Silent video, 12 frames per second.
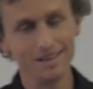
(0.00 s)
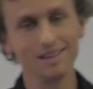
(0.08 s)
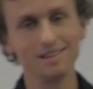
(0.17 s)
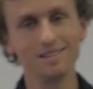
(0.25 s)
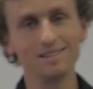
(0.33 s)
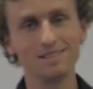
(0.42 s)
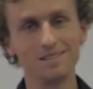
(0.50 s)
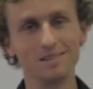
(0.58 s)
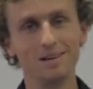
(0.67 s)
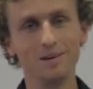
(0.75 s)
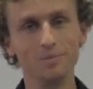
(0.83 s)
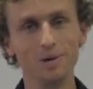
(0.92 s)
can still
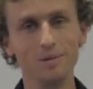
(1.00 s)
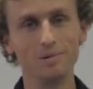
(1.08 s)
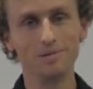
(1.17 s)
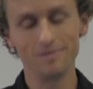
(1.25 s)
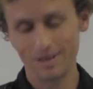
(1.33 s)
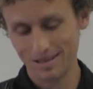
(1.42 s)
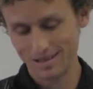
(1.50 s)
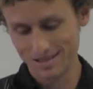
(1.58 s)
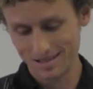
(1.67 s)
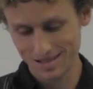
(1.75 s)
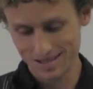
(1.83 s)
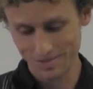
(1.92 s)
help people in
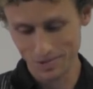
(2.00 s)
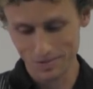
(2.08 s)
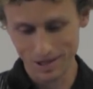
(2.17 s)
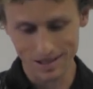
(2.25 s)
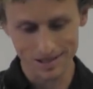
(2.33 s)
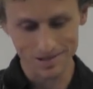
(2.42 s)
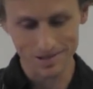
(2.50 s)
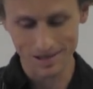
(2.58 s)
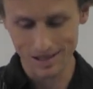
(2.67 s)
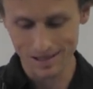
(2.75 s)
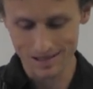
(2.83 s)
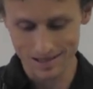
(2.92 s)
simple, practical
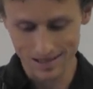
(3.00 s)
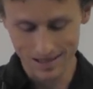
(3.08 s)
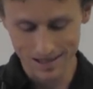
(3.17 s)
ways.